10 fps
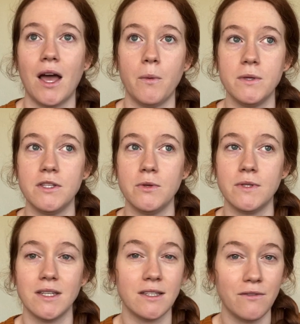I was
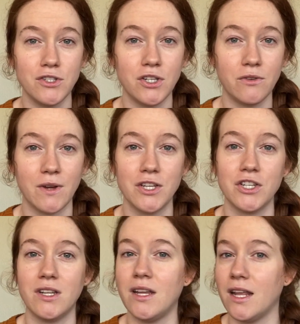using 7th
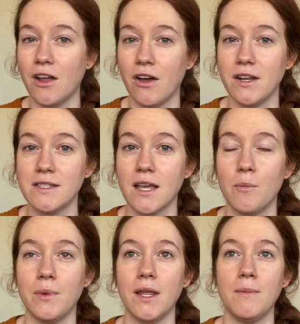generation and Honest
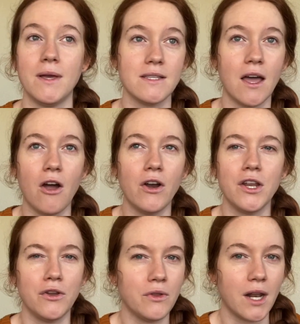Company because I already
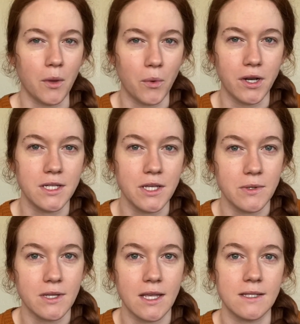knew that I wanted to
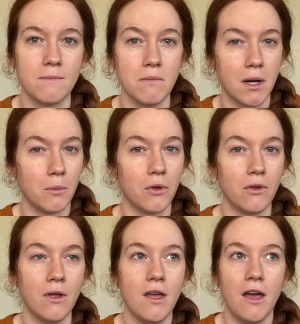use as minimal